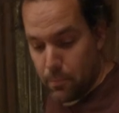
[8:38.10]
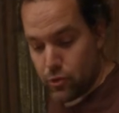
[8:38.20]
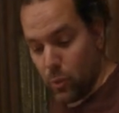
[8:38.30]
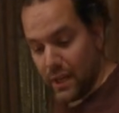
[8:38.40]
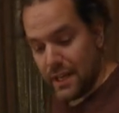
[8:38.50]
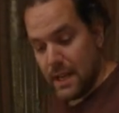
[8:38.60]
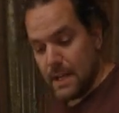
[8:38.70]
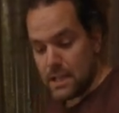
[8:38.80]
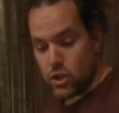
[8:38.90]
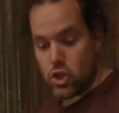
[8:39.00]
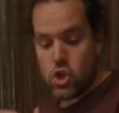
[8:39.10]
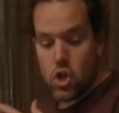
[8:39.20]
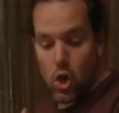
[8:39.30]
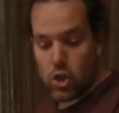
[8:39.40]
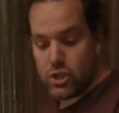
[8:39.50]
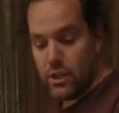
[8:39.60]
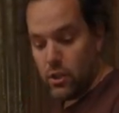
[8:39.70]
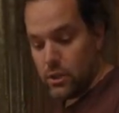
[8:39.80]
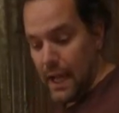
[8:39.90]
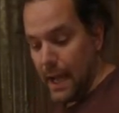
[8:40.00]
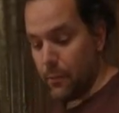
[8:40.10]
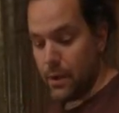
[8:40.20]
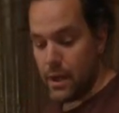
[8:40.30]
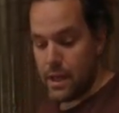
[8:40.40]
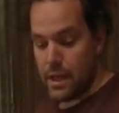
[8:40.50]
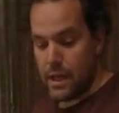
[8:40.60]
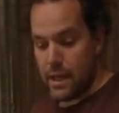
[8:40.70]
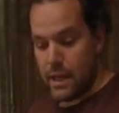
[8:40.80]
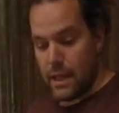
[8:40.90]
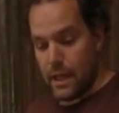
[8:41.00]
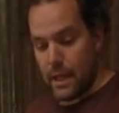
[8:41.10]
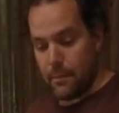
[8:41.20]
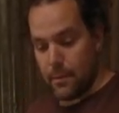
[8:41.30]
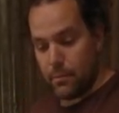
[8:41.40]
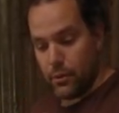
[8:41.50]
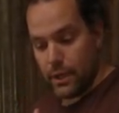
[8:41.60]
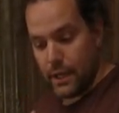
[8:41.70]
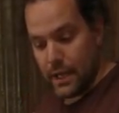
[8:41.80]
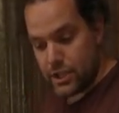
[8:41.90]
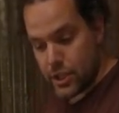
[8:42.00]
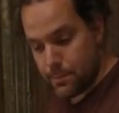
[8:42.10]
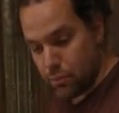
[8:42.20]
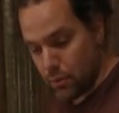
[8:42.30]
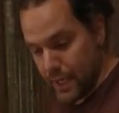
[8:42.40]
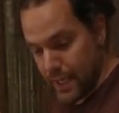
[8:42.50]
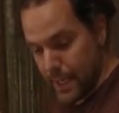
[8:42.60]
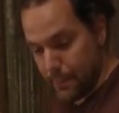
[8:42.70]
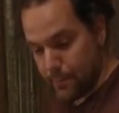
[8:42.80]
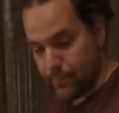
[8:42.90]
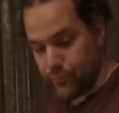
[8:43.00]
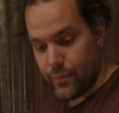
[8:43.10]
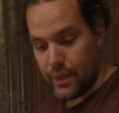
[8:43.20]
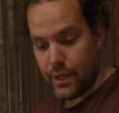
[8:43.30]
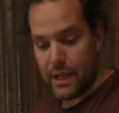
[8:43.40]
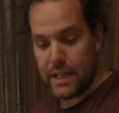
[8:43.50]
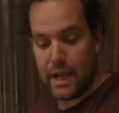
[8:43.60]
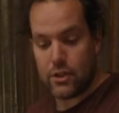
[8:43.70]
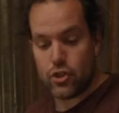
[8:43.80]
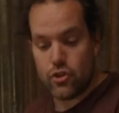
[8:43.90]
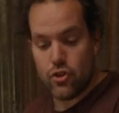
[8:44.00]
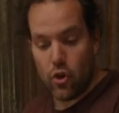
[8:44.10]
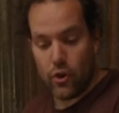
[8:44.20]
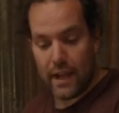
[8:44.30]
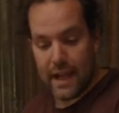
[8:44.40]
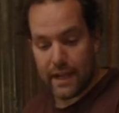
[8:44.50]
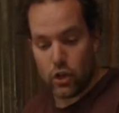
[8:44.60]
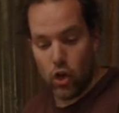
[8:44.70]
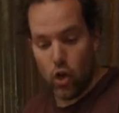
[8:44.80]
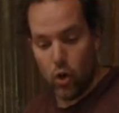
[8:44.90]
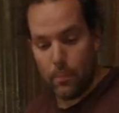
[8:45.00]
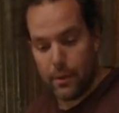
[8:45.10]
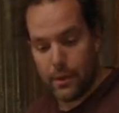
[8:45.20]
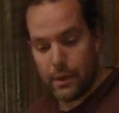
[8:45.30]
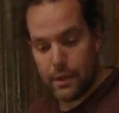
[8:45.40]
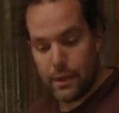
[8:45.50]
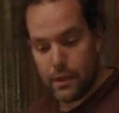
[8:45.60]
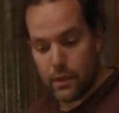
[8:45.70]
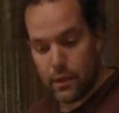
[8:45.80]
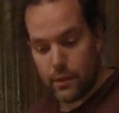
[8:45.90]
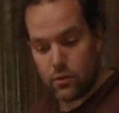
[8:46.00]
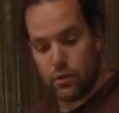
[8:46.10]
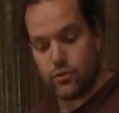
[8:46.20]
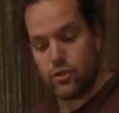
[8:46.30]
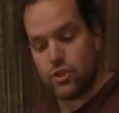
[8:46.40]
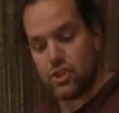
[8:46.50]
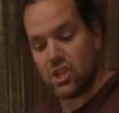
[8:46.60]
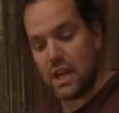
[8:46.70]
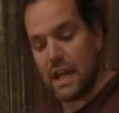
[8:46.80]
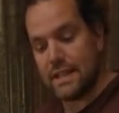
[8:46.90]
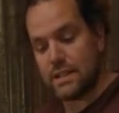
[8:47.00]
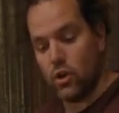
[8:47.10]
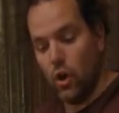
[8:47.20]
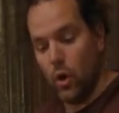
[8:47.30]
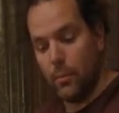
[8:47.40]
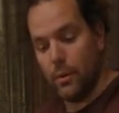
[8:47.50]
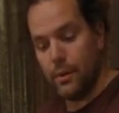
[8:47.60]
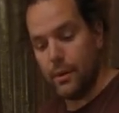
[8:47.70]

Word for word: up. So what I did is I just knocked it all down and um, put a nice spring in it and then ensured it had a cup going across, just a slight cup.